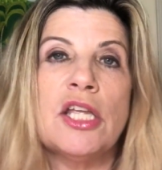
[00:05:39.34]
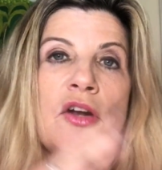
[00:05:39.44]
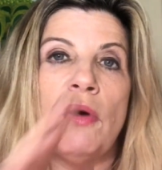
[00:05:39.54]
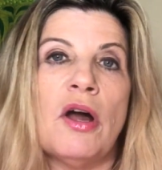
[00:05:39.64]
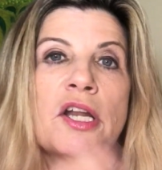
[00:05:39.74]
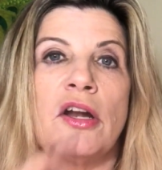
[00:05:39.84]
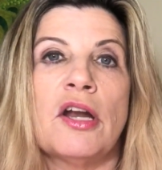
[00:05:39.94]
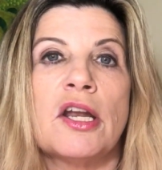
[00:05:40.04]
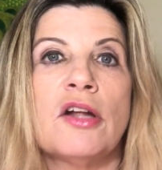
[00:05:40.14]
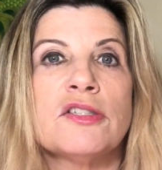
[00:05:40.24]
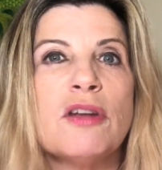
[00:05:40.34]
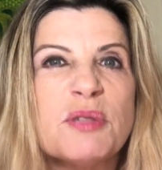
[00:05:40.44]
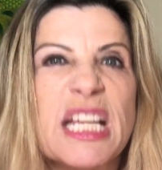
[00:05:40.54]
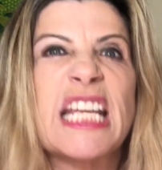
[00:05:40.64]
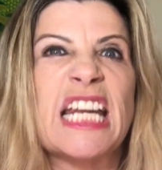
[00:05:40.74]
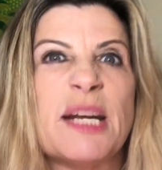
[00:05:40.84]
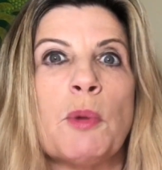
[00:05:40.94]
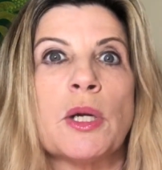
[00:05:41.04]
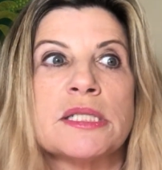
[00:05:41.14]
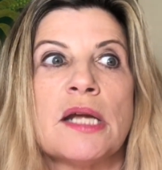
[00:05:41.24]
On and on and on. So now it's like getting
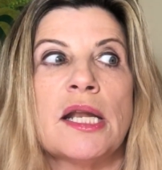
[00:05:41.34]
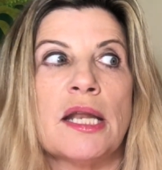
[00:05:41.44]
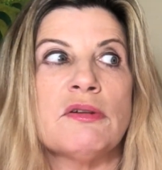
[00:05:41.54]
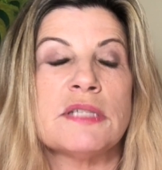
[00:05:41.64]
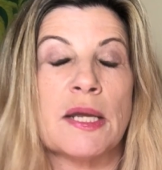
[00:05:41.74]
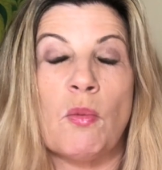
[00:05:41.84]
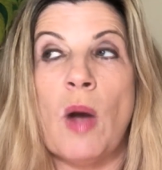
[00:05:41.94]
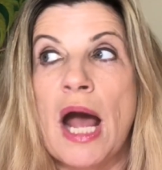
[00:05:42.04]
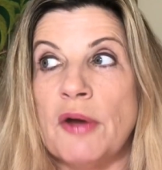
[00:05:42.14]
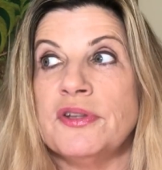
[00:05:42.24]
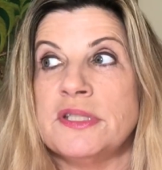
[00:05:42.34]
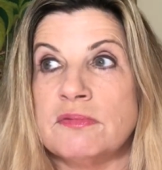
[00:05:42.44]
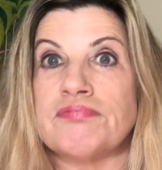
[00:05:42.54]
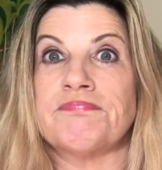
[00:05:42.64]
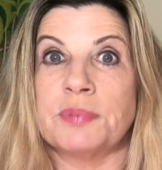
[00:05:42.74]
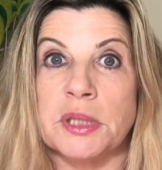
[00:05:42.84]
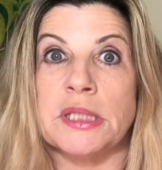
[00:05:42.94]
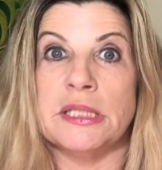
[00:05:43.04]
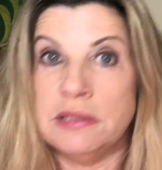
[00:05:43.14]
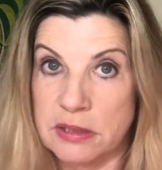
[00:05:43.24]
more exciting. Now it's like, wow, this
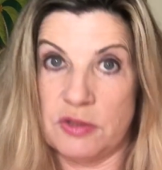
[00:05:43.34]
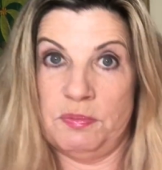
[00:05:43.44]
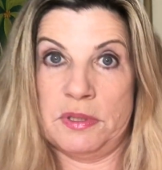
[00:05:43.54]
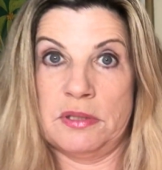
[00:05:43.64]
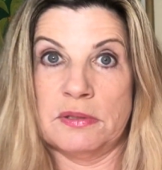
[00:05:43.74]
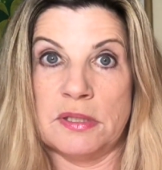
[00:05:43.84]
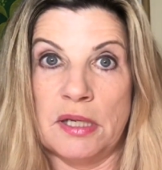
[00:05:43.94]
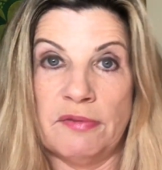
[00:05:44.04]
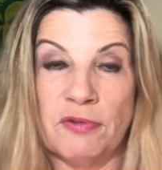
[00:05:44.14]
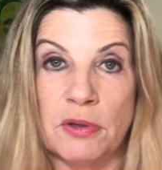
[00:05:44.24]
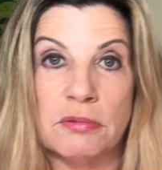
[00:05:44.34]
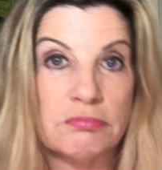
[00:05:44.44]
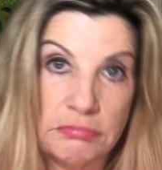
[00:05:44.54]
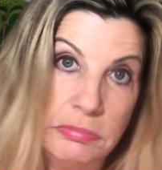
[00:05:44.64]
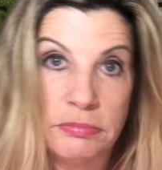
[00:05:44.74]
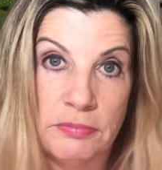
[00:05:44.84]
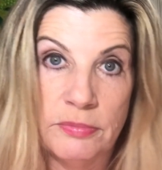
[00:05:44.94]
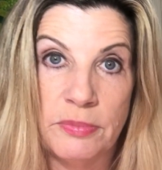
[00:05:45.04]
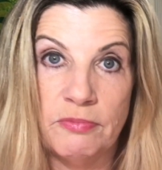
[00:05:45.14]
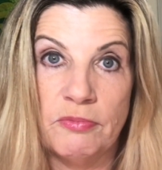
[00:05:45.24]
really is a Super Tuesday for
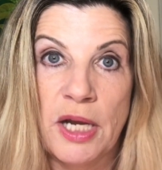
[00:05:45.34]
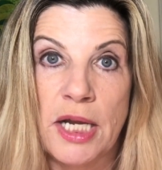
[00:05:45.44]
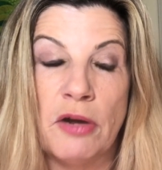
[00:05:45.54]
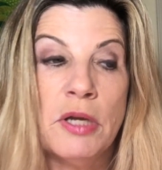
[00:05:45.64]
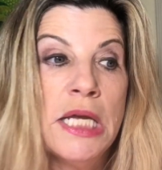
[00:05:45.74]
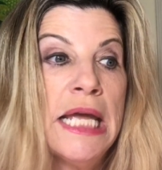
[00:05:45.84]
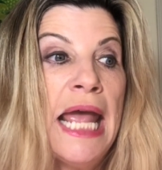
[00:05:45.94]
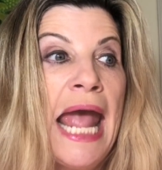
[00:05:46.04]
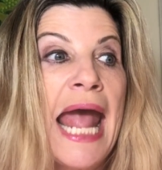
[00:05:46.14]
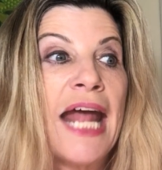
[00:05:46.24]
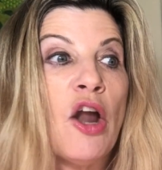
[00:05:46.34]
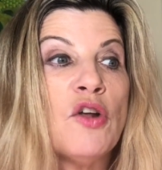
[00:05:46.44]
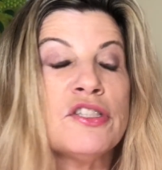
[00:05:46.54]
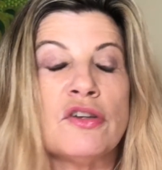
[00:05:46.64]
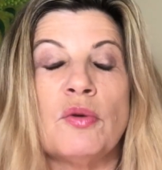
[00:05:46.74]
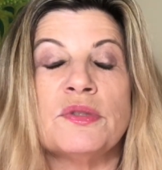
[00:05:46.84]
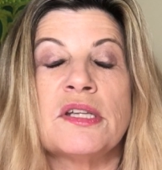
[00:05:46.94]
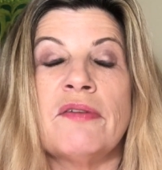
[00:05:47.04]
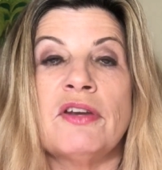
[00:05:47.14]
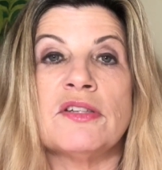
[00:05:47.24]
right now. And also was
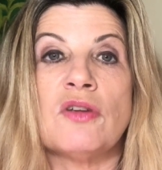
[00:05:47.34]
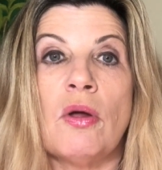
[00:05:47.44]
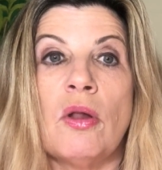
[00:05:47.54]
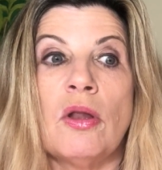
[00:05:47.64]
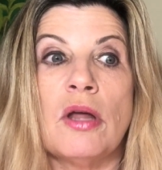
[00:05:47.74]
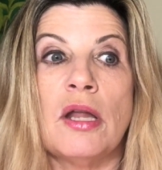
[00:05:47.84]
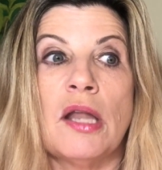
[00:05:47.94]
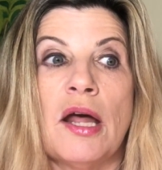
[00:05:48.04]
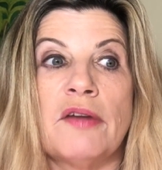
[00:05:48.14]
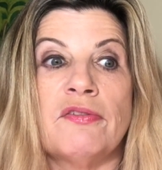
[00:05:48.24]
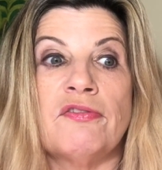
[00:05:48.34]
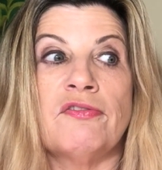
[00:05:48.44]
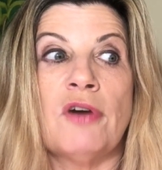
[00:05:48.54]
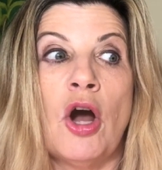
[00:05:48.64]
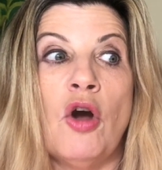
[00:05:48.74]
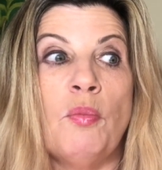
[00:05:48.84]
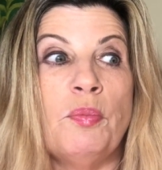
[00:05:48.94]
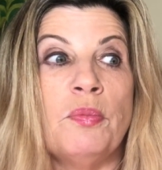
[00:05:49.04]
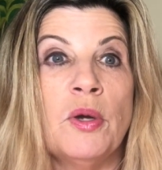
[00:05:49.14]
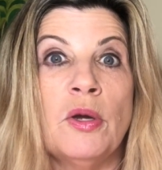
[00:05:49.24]
giving us all a lot of hope
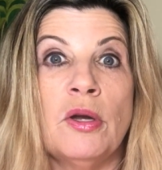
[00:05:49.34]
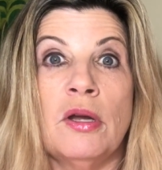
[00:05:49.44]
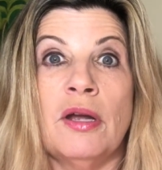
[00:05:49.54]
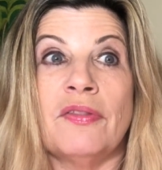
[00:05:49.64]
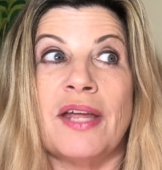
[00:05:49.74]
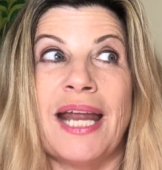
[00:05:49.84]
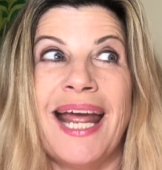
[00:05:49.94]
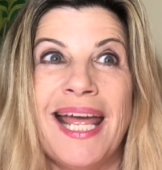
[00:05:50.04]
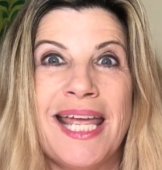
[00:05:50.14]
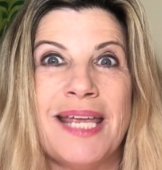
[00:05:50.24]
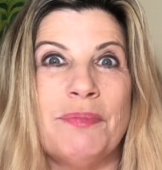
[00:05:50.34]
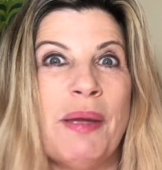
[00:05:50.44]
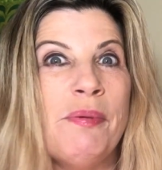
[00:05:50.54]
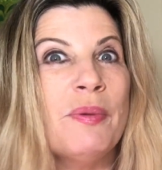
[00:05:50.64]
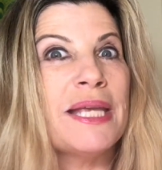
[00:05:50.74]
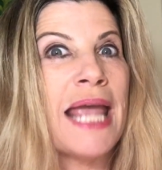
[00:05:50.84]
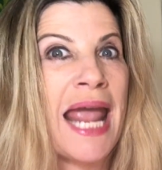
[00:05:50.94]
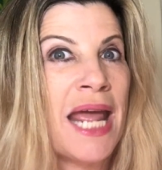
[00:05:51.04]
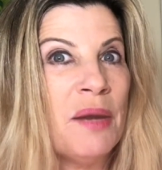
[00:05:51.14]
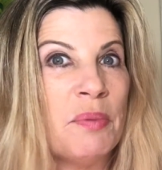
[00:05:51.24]
that, hey, maybe we
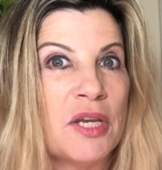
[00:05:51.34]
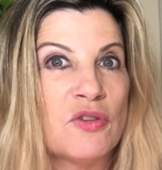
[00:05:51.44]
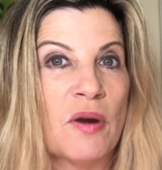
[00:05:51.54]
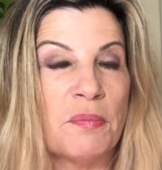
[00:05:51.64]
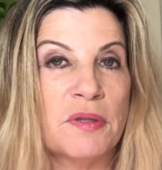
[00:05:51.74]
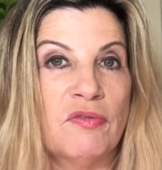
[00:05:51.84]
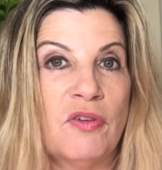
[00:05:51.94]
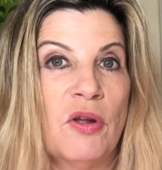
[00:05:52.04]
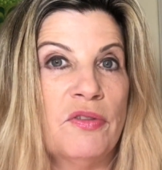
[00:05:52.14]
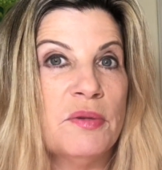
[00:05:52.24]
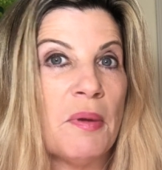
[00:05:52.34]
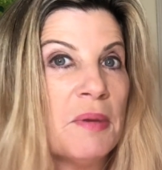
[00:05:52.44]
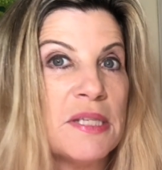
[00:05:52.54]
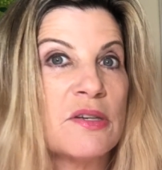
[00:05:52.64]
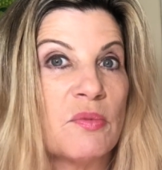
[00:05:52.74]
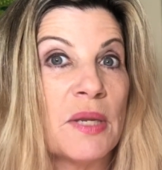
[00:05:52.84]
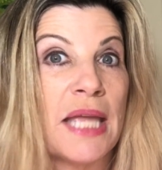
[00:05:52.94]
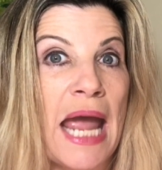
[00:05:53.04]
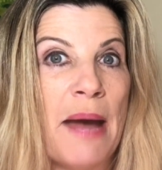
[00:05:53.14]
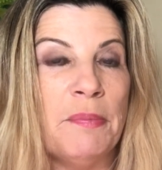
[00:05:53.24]
can beat Trump in the fall. Maybe this could really
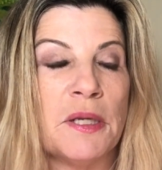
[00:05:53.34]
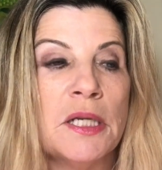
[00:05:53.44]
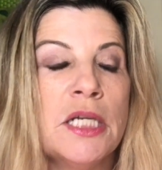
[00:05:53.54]
happen.